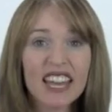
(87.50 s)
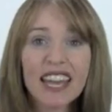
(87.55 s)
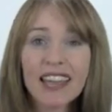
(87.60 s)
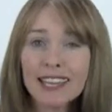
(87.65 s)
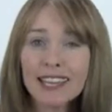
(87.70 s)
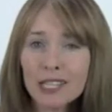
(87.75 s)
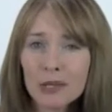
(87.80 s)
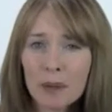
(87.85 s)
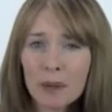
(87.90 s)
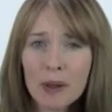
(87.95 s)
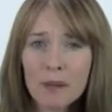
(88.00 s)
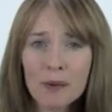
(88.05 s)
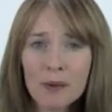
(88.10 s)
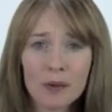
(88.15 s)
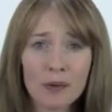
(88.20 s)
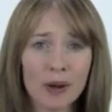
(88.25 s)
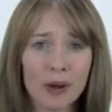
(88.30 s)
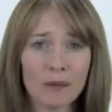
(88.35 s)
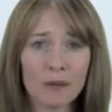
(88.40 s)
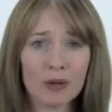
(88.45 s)
Now these people
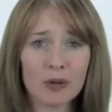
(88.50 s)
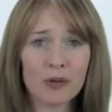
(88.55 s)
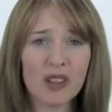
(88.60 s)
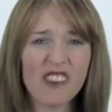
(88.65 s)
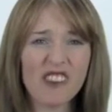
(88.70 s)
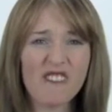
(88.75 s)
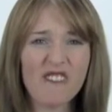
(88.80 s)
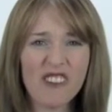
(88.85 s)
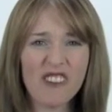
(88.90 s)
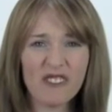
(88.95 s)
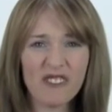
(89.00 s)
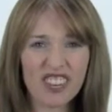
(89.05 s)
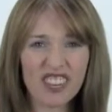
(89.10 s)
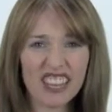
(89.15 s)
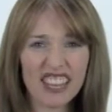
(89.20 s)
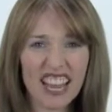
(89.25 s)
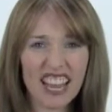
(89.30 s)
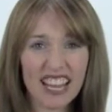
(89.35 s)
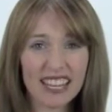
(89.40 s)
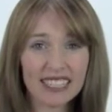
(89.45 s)
had won between
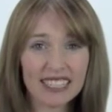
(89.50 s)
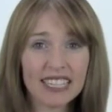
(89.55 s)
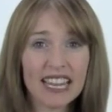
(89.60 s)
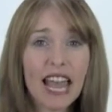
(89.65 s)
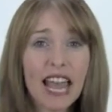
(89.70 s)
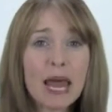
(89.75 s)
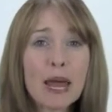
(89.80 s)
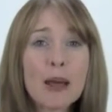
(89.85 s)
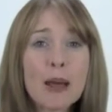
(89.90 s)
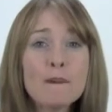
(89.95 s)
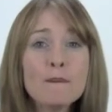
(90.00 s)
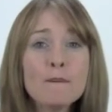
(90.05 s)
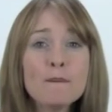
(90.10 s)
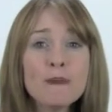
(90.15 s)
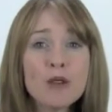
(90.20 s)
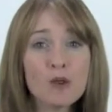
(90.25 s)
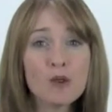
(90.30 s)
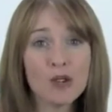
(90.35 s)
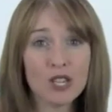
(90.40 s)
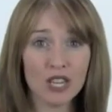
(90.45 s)
$50,000 and $1
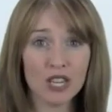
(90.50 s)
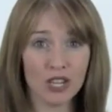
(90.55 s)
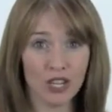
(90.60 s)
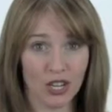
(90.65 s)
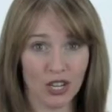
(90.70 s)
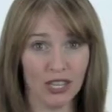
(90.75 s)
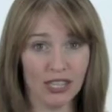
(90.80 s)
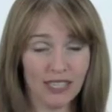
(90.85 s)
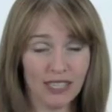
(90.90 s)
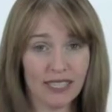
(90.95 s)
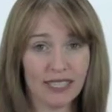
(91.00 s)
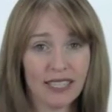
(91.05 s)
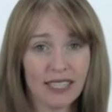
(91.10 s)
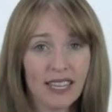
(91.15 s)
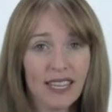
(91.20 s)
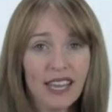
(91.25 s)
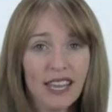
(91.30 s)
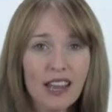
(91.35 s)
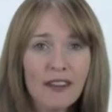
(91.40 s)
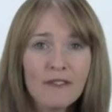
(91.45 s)
million,
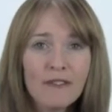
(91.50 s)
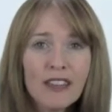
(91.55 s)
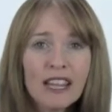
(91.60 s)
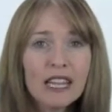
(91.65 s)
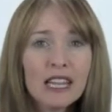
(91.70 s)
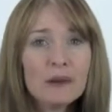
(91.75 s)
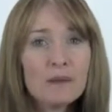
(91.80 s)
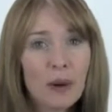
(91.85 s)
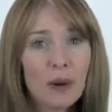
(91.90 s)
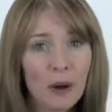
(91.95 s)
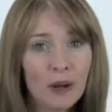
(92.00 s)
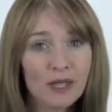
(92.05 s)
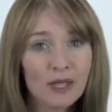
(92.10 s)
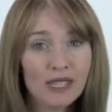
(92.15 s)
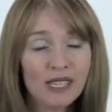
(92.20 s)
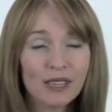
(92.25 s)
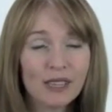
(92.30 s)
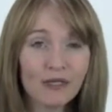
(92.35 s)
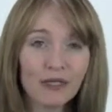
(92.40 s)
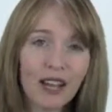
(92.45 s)
a fairly
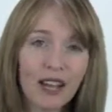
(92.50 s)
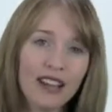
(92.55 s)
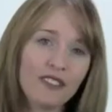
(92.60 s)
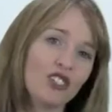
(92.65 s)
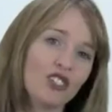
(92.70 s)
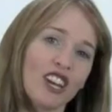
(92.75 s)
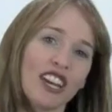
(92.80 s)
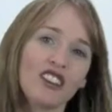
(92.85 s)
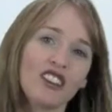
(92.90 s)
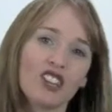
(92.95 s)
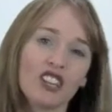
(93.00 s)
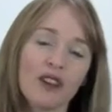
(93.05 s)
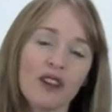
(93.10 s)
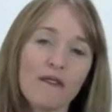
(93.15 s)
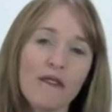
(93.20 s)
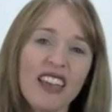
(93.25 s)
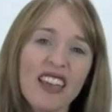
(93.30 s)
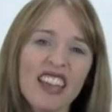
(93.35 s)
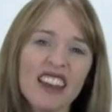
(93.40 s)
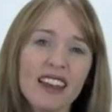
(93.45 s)
positive life-changing
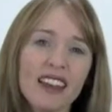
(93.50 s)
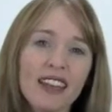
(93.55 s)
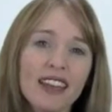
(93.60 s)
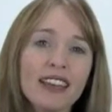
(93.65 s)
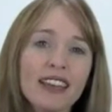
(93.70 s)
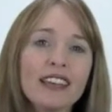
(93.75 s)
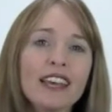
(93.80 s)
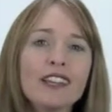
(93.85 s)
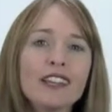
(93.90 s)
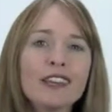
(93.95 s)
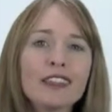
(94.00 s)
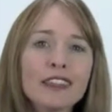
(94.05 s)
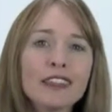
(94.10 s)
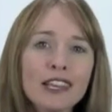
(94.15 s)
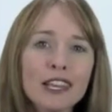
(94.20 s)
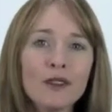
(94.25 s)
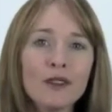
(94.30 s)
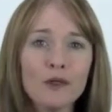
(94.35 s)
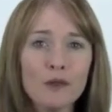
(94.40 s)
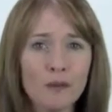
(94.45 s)
event that you'd
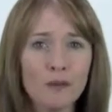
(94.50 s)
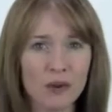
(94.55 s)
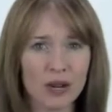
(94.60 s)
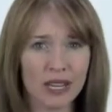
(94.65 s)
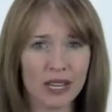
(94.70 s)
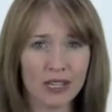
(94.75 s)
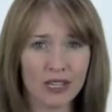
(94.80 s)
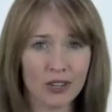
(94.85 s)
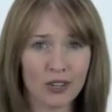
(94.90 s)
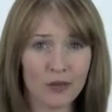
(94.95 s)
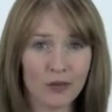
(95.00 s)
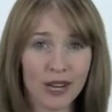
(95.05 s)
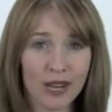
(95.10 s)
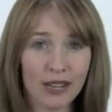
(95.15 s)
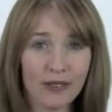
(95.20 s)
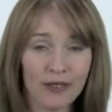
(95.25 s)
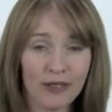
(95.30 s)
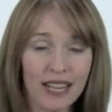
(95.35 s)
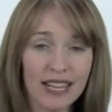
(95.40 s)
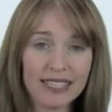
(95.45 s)
think would bring a
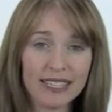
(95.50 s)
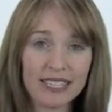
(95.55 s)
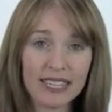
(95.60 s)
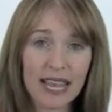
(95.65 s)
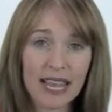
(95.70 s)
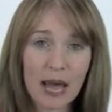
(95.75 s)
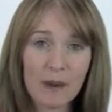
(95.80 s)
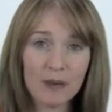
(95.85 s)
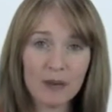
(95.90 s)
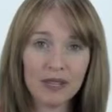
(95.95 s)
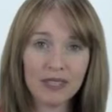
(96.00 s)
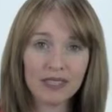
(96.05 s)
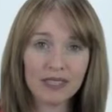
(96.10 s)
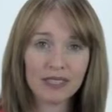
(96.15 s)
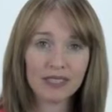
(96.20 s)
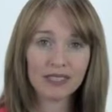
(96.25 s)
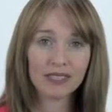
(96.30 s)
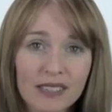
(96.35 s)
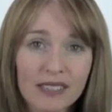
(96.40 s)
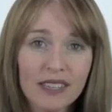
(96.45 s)
degree of lasting
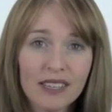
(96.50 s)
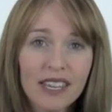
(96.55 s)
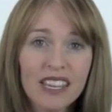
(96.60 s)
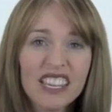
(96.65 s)
happiness.